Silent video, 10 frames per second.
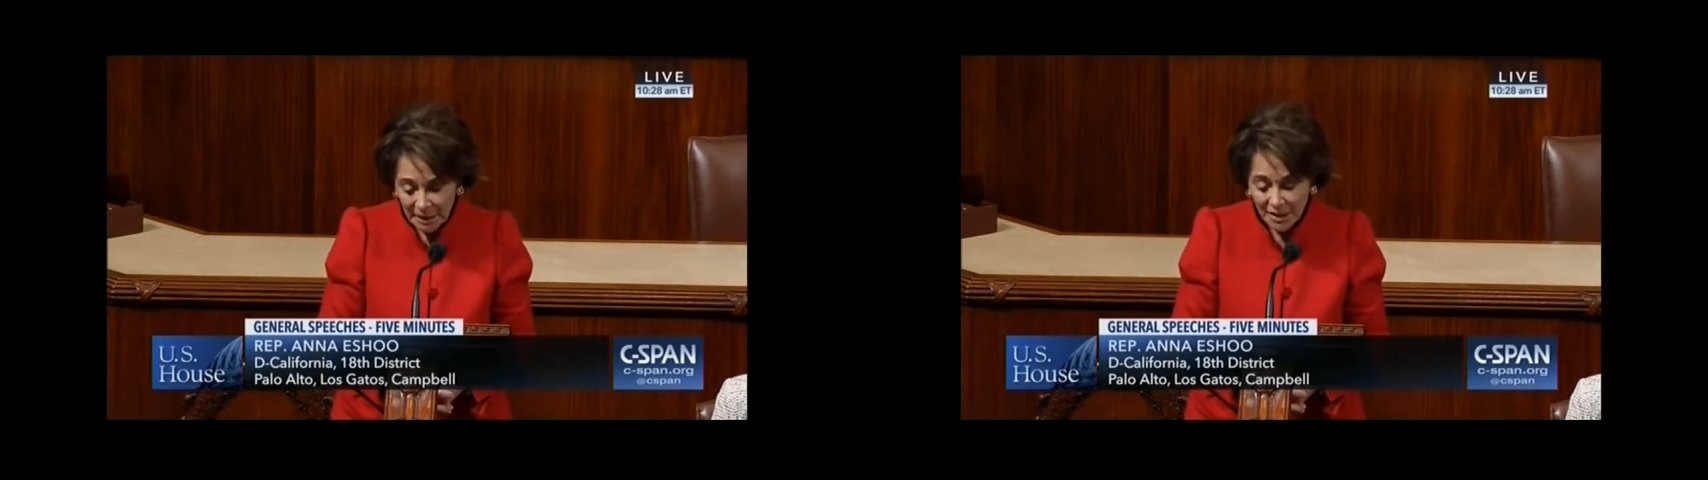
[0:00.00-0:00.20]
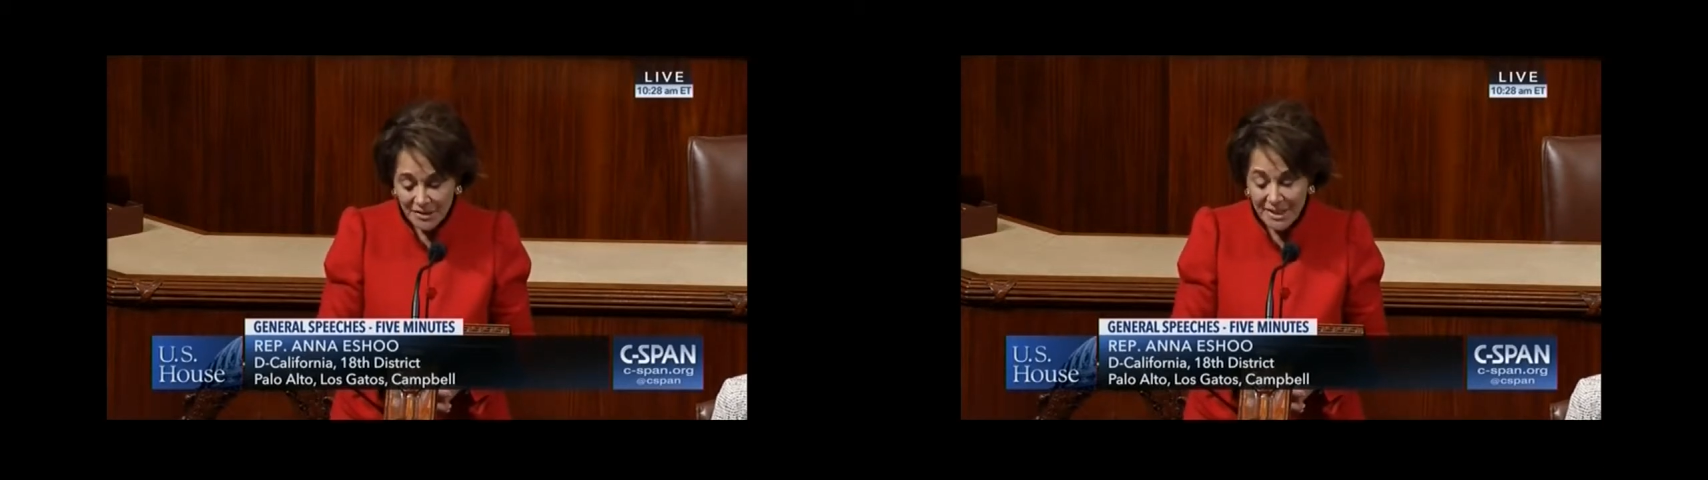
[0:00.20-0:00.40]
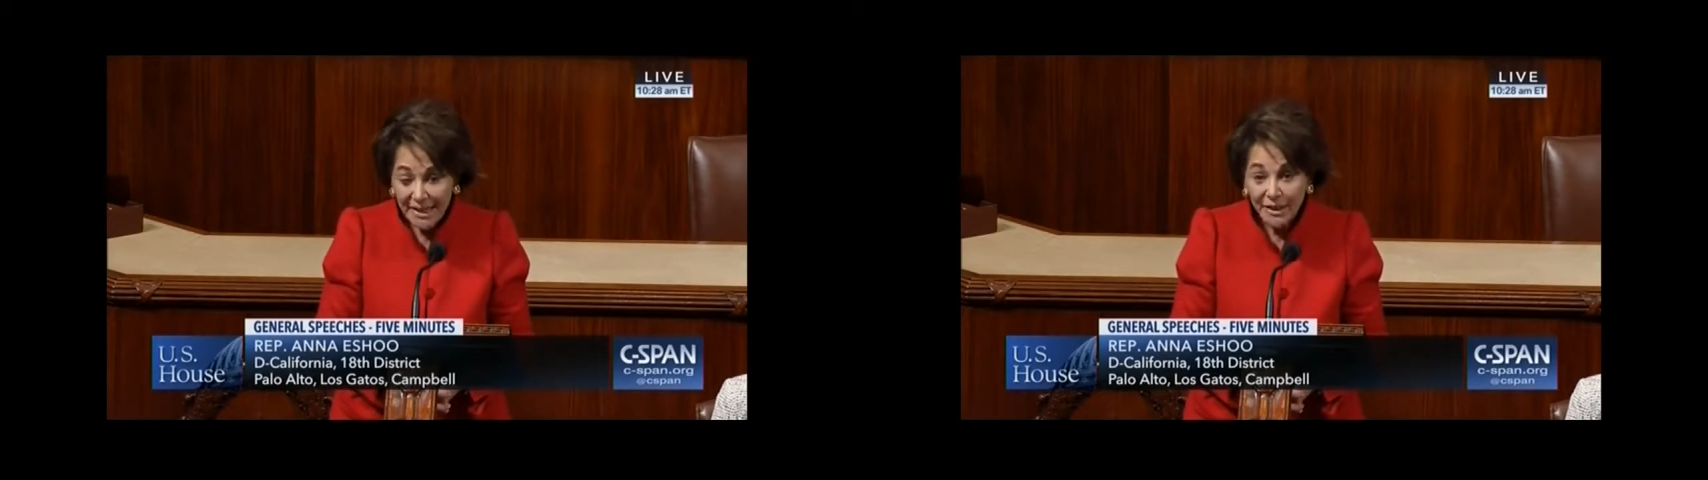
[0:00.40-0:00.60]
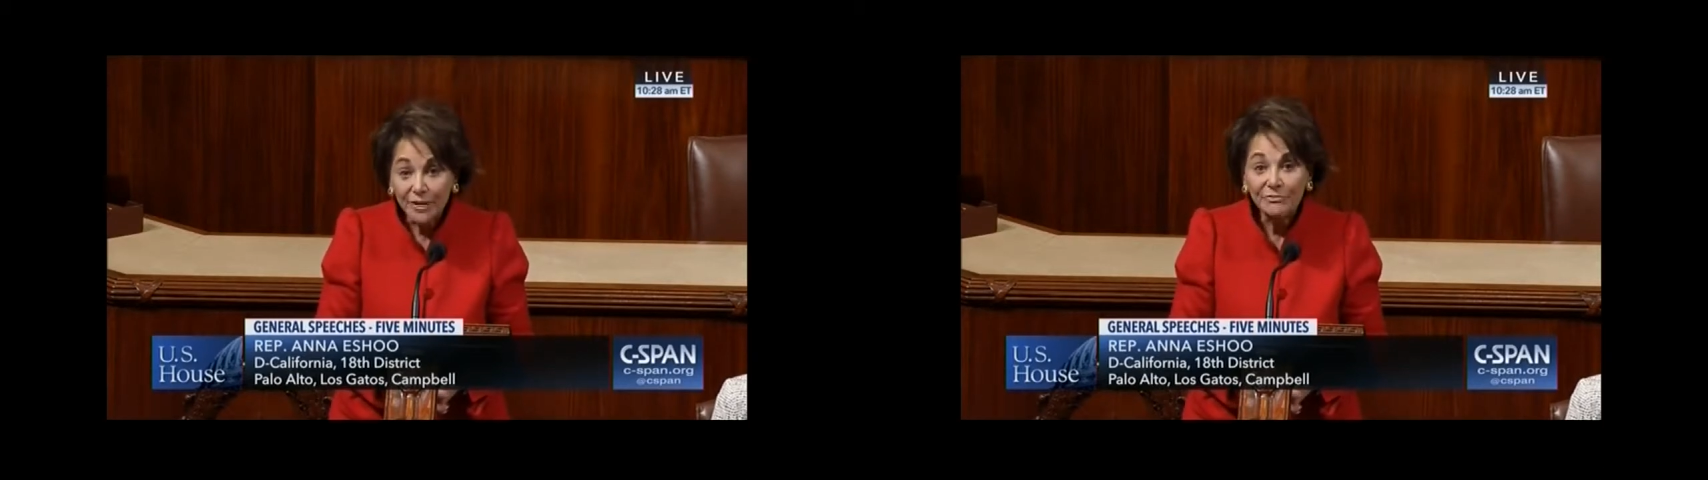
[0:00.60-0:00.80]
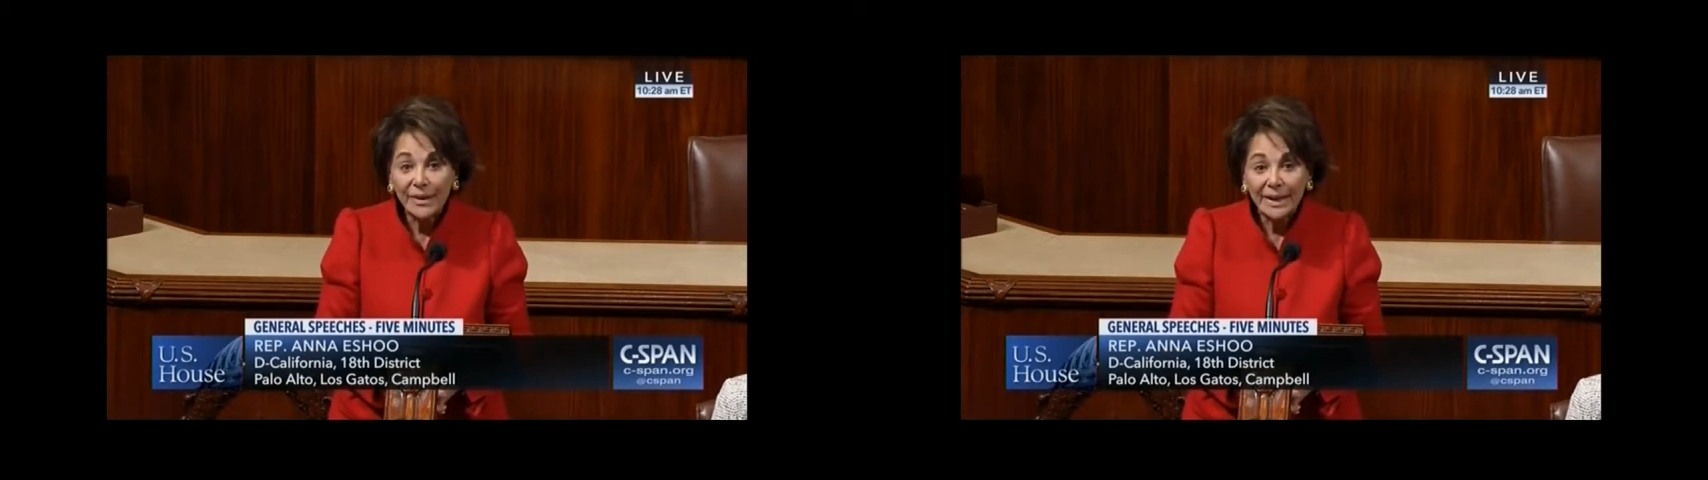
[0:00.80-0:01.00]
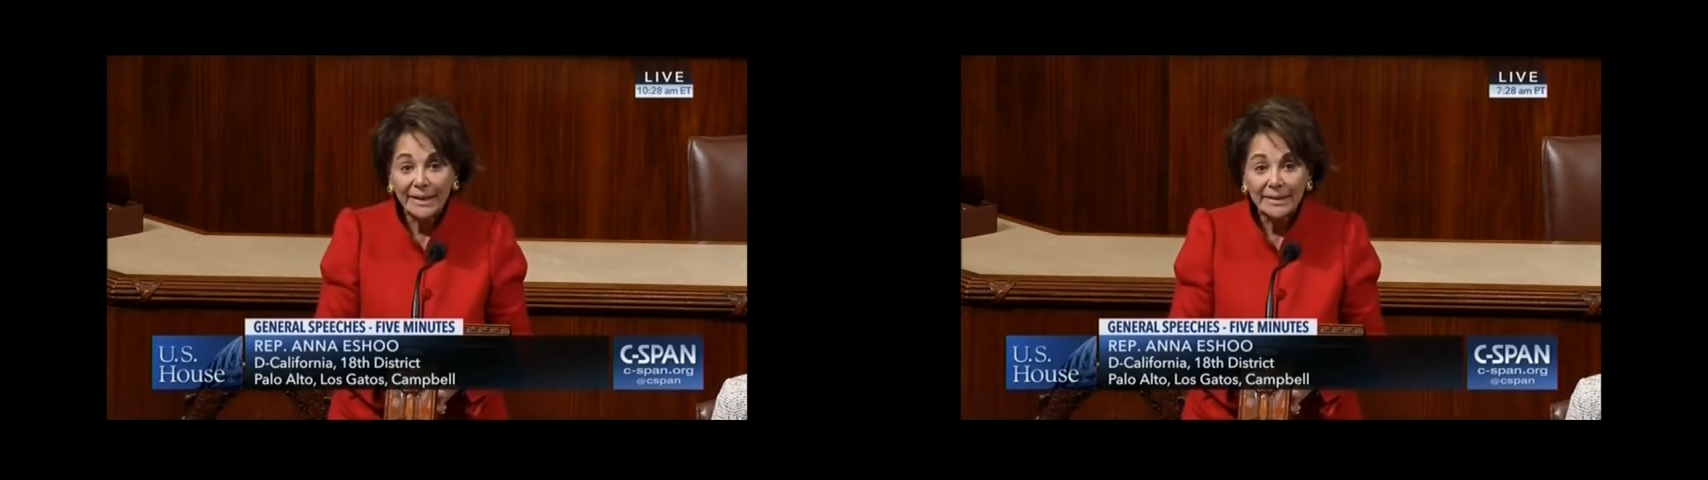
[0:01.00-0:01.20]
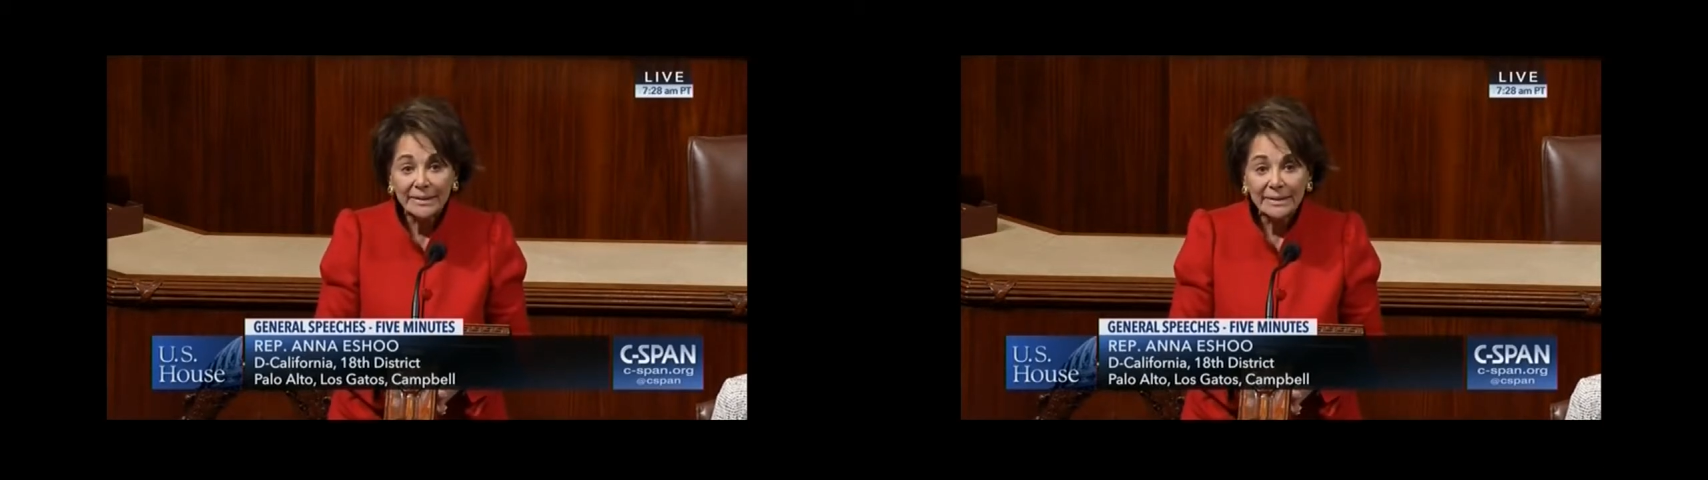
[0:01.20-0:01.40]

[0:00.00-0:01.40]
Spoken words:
are terrified